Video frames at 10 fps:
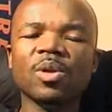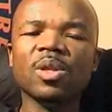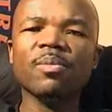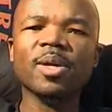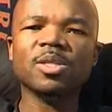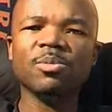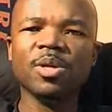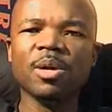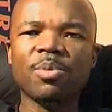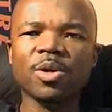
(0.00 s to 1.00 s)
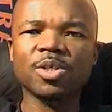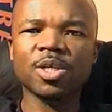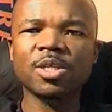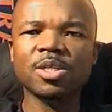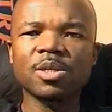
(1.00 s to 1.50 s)
the multimedia
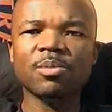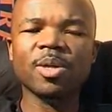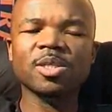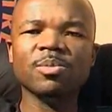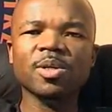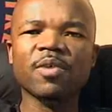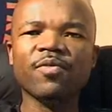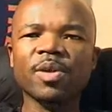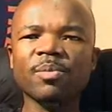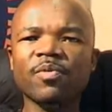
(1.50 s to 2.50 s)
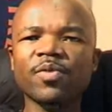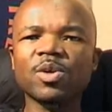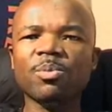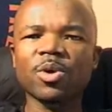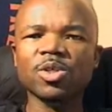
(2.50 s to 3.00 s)
project, multimedia film and
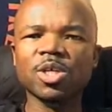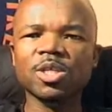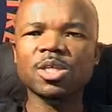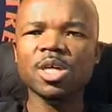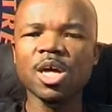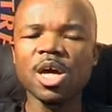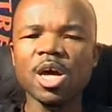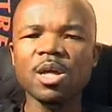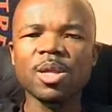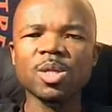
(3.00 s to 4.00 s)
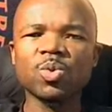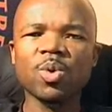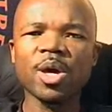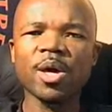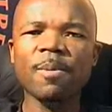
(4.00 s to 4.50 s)
video project. That's
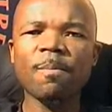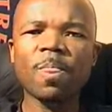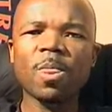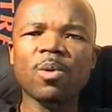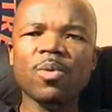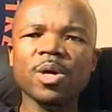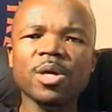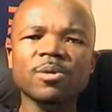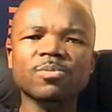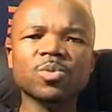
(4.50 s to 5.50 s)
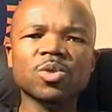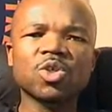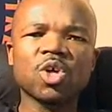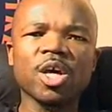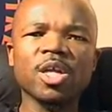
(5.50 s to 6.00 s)
where we
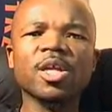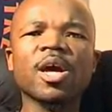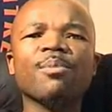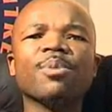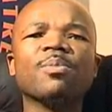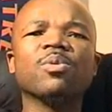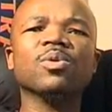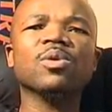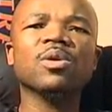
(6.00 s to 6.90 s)
train young people